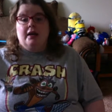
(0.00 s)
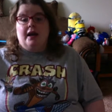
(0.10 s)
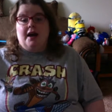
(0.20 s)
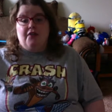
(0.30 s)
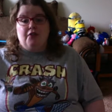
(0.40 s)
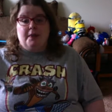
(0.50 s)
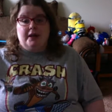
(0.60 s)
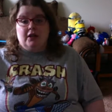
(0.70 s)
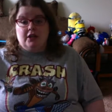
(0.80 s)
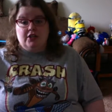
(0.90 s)
After my
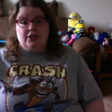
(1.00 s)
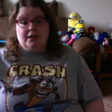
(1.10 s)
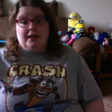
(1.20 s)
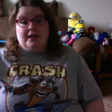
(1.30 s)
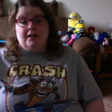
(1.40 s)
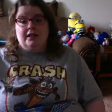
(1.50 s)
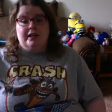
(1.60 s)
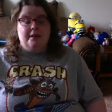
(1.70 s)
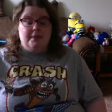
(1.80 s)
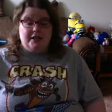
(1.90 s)
lunch and
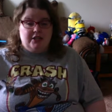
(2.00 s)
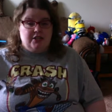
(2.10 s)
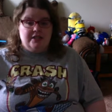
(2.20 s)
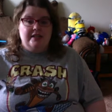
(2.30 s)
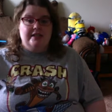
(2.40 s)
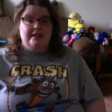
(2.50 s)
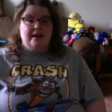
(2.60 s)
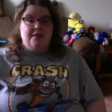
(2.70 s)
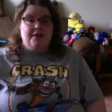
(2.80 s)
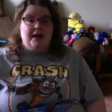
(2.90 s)
cleaned up my dishes and
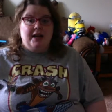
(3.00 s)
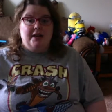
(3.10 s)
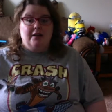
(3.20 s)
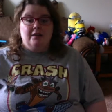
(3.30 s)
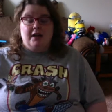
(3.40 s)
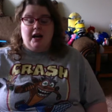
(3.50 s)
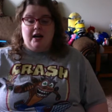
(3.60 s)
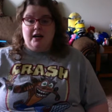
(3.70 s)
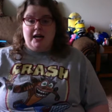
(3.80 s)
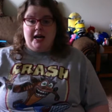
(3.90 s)
stuff, I got
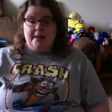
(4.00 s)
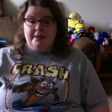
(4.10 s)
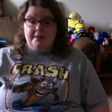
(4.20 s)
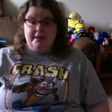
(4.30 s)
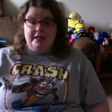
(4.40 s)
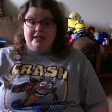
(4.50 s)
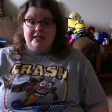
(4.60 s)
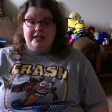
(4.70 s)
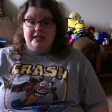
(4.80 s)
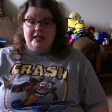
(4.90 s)
on IMDb to
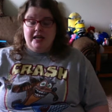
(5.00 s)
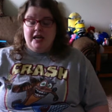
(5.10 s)
see